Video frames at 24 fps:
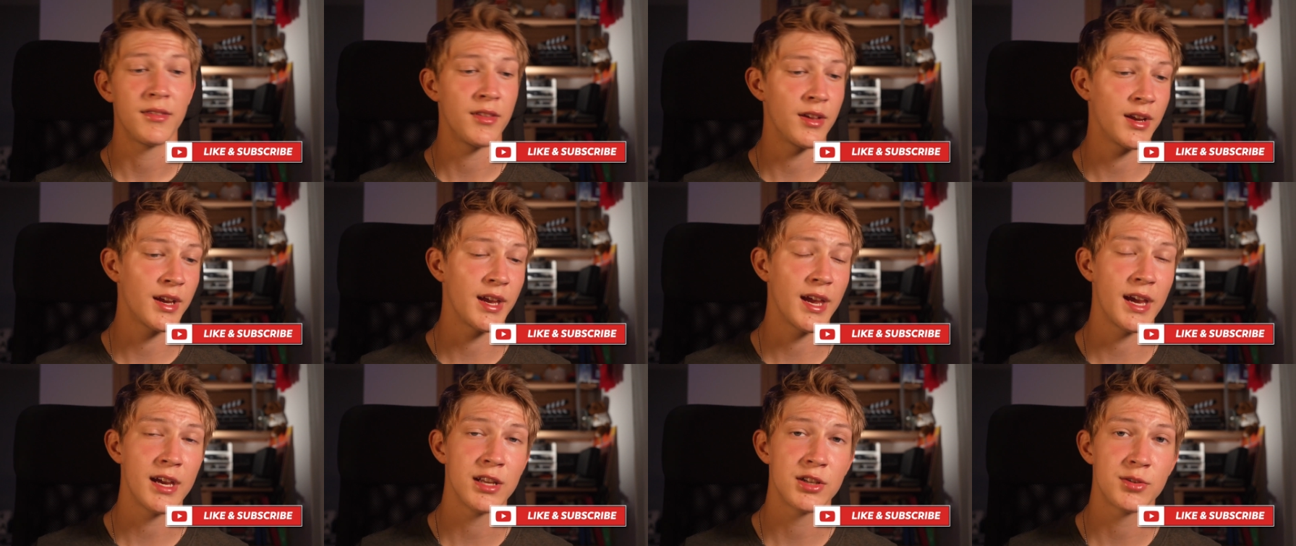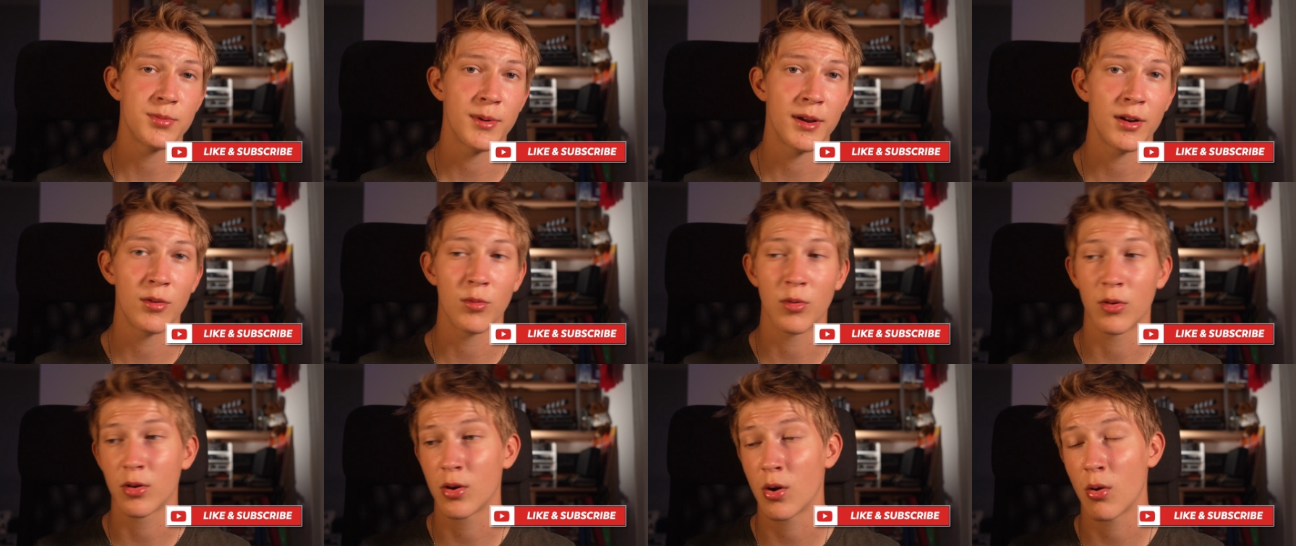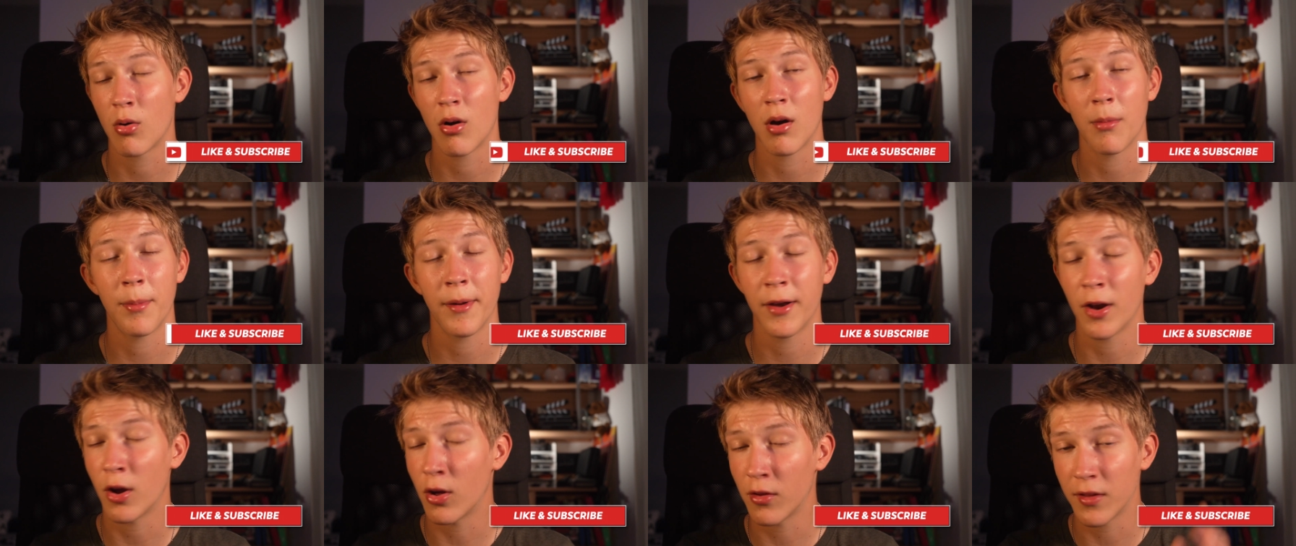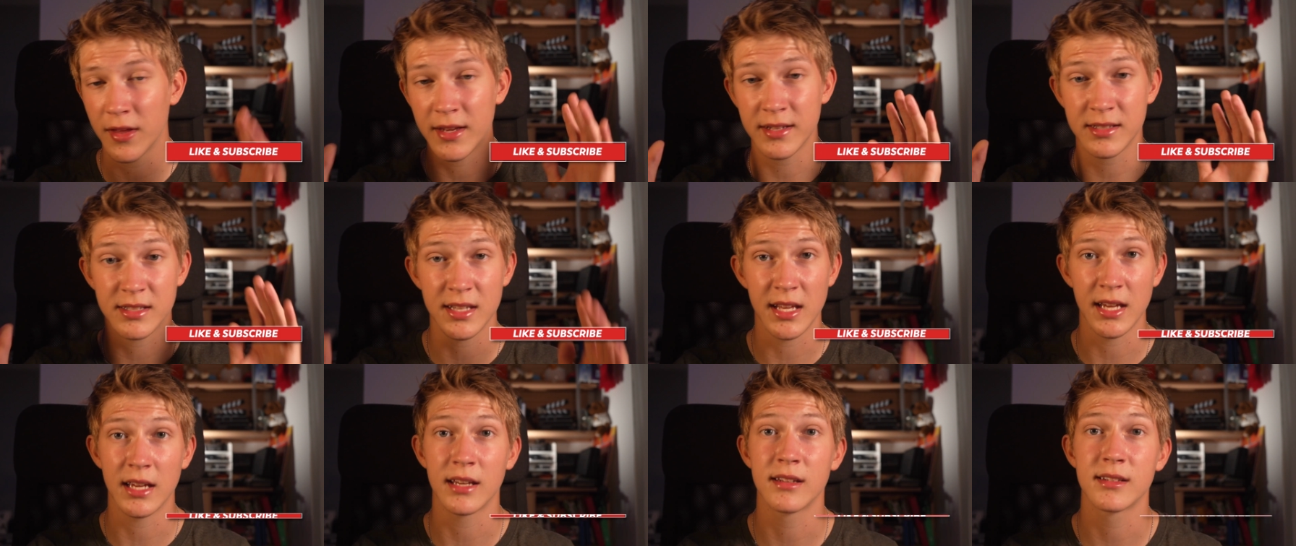The engagement will go up and all these
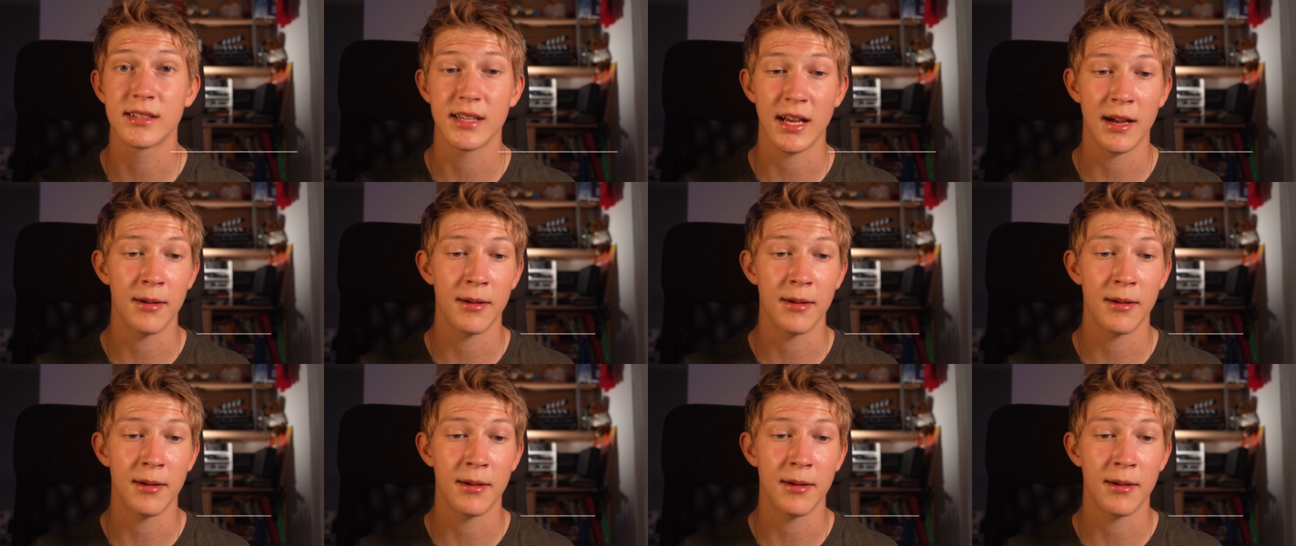things.